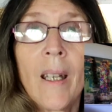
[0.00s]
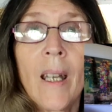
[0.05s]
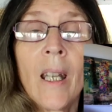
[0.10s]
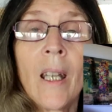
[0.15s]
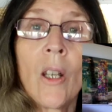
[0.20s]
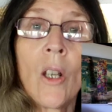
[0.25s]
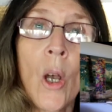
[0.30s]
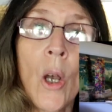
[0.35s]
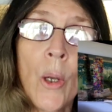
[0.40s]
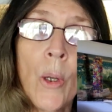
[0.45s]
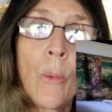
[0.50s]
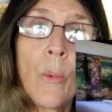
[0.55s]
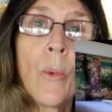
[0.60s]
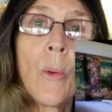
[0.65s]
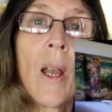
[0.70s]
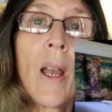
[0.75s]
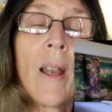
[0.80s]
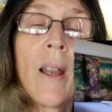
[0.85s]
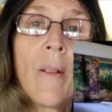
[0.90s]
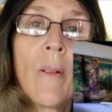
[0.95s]
And go
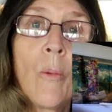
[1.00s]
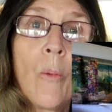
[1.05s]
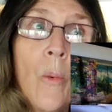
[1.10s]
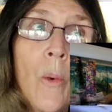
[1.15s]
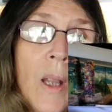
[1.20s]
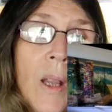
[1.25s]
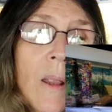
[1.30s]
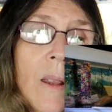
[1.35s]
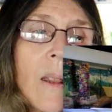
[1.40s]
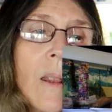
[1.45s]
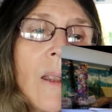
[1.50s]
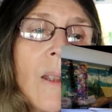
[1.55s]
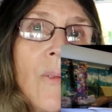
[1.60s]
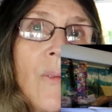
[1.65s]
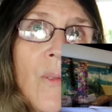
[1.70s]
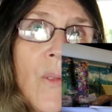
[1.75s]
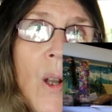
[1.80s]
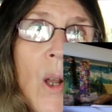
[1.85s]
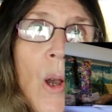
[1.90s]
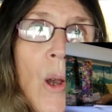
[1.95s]
with the
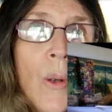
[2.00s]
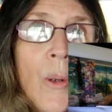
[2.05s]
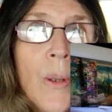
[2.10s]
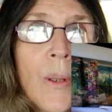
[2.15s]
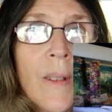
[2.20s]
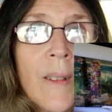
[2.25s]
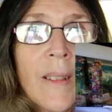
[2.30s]
flow